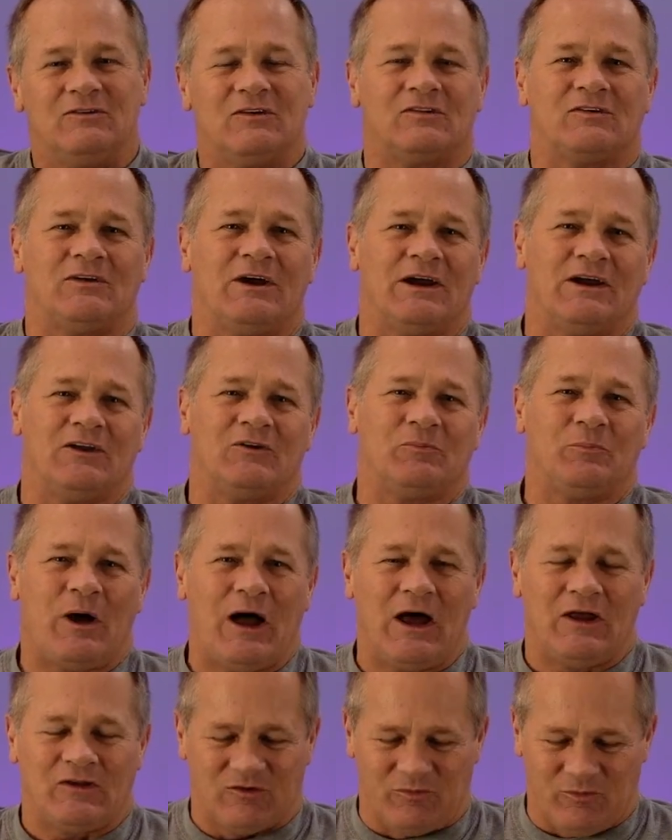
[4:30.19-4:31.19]
Just like it's
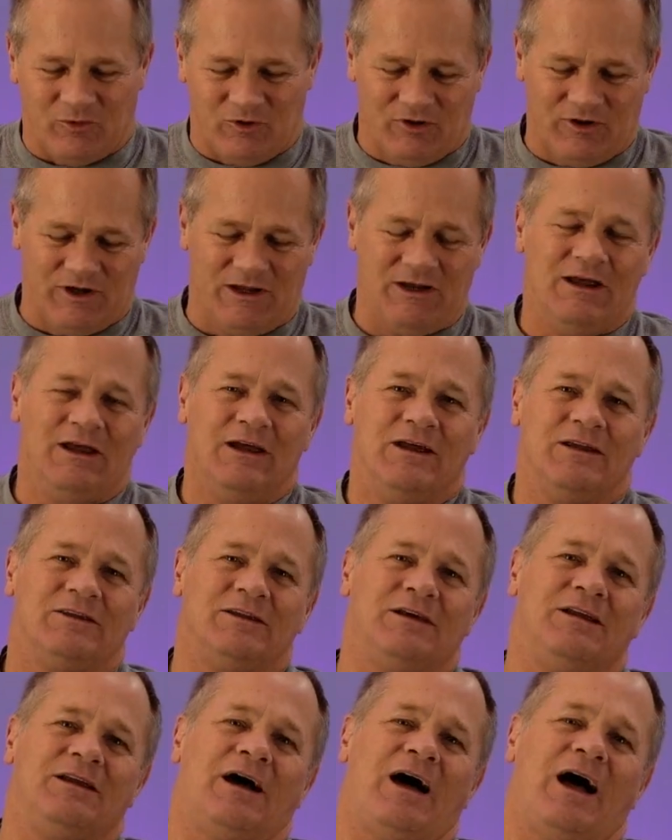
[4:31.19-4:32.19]
possible that,
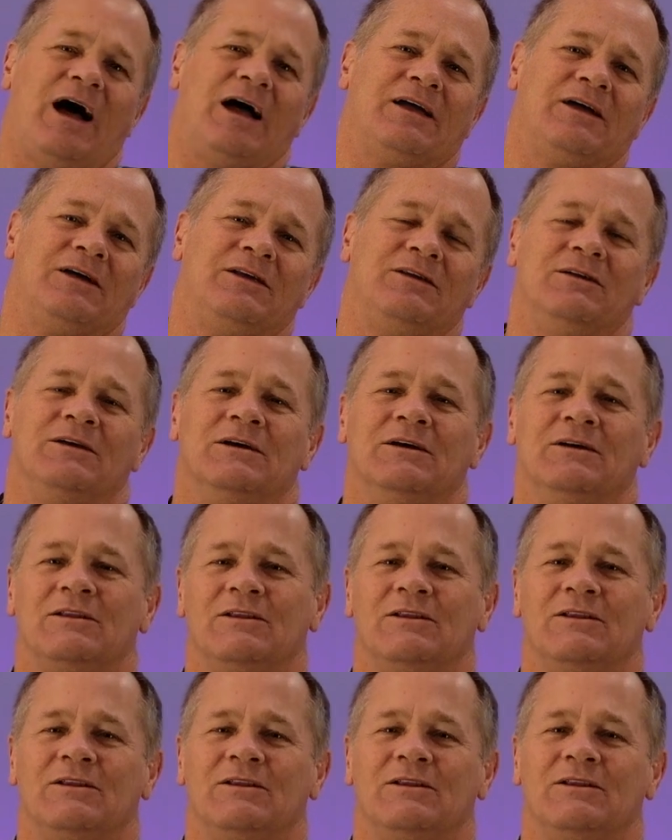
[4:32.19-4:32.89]
that I can